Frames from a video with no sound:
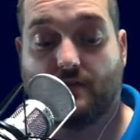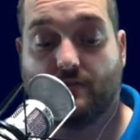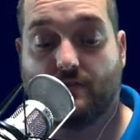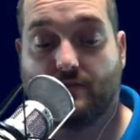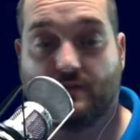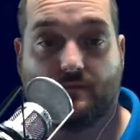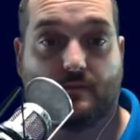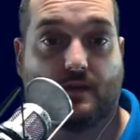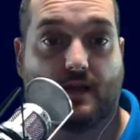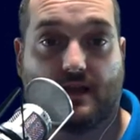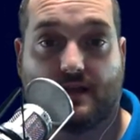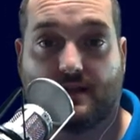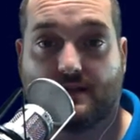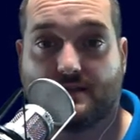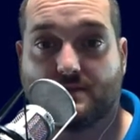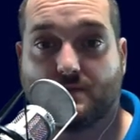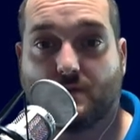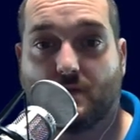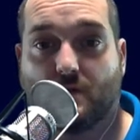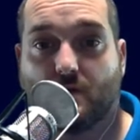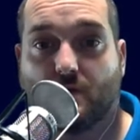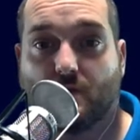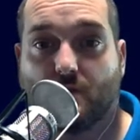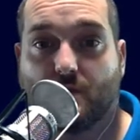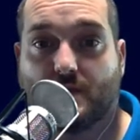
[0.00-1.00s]
Feedback at
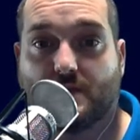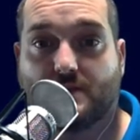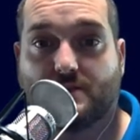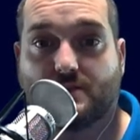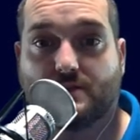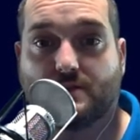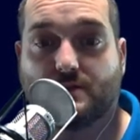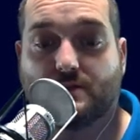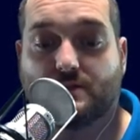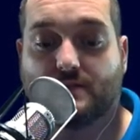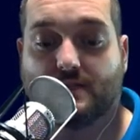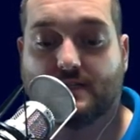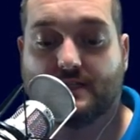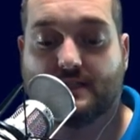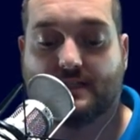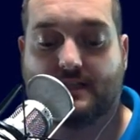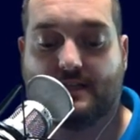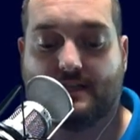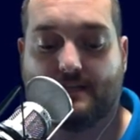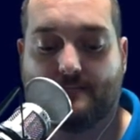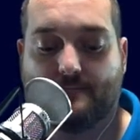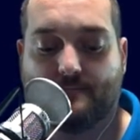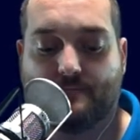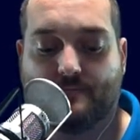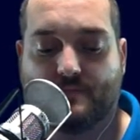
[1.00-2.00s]

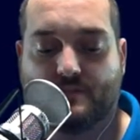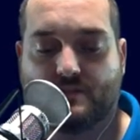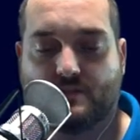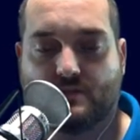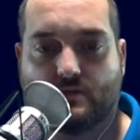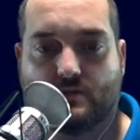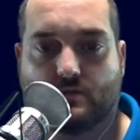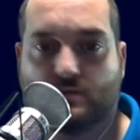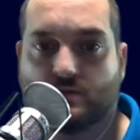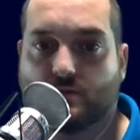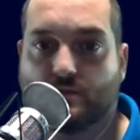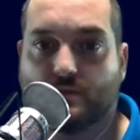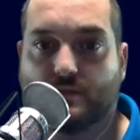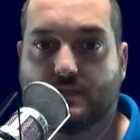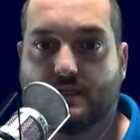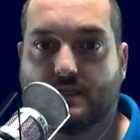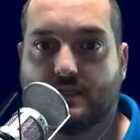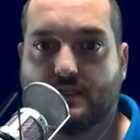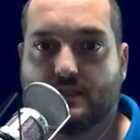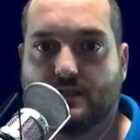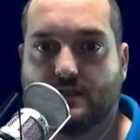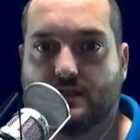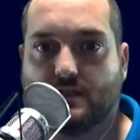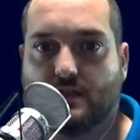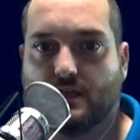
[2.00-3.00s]
smarthomehq.net. Social
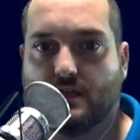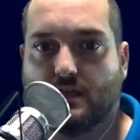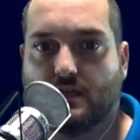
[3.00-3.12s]
media.